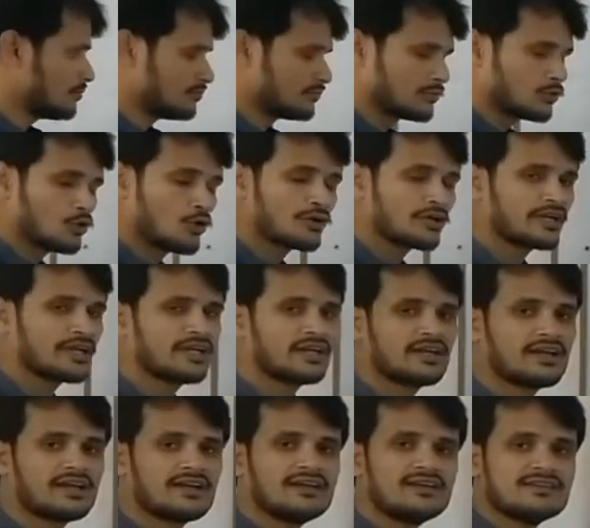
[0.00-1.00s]
coated
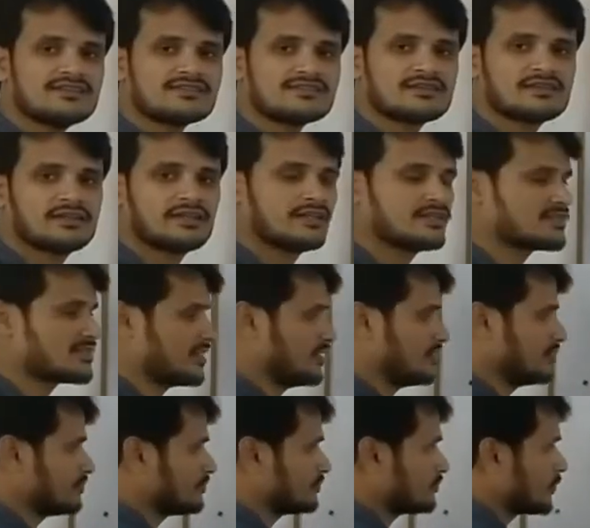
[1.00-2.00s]
area is inside.
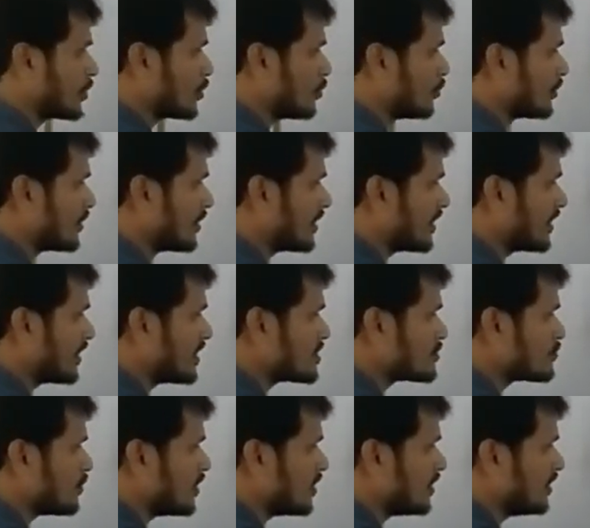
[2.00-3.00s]
Coated area is
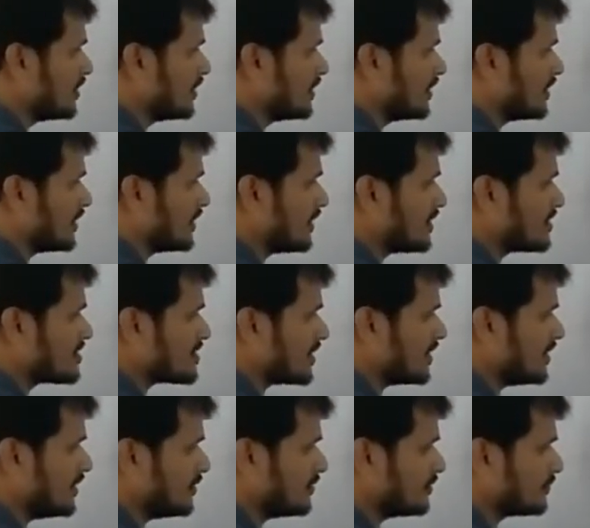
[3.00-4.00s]
what?
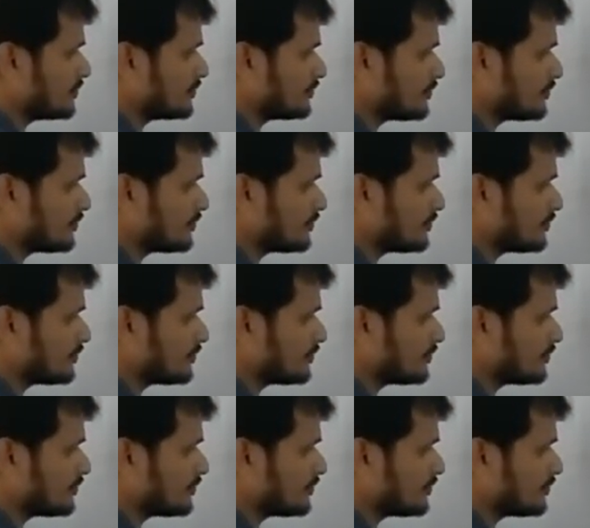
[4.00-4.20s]
Inside.